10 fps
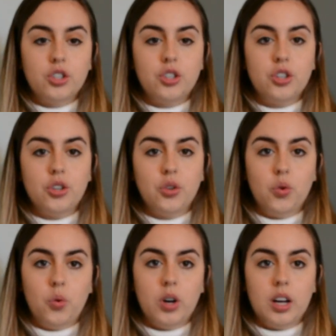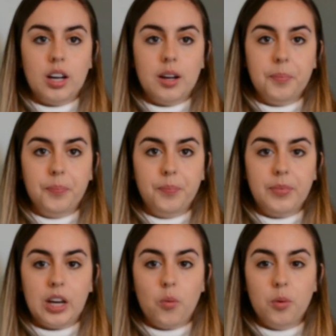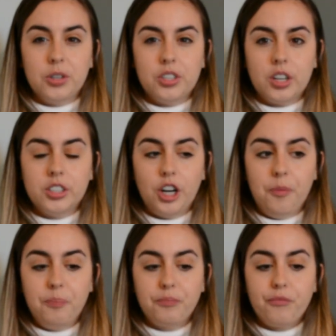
to like a women's shelter.